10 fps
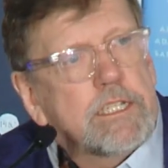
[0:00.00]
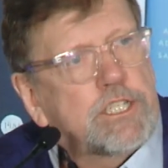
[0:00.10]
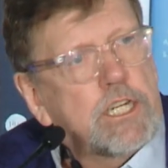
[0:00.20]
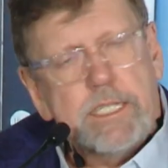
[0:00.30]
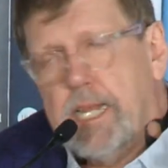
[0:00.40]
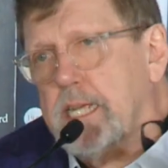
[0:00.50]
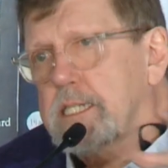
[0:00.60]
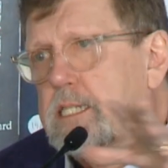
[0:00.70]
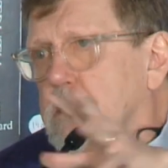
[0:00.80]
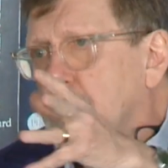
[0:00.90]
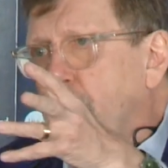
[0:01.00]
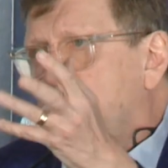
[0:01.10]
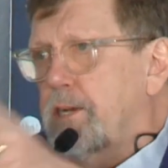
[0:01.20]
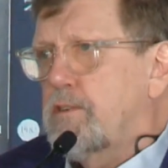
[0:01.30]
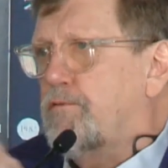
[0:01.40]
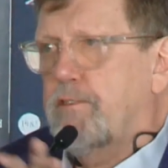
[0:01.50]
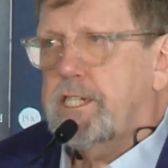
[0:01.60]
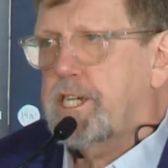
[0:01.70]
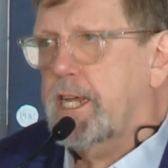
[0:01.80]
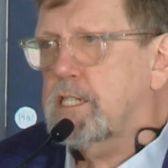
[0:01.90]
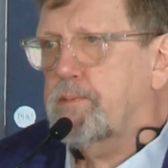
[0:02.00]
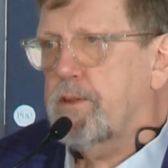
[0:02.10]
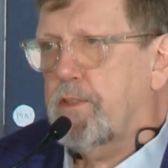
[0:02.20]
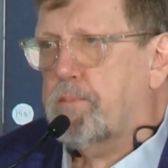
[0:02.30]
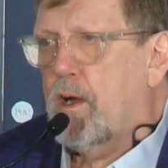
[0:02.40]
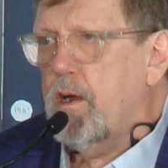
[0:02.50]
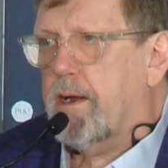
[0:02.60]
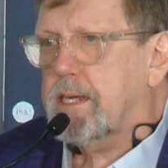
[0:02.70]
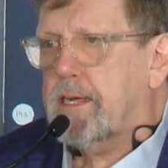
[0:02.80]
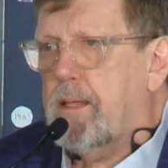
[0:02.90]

Just as when we do free Shakespeare in the park,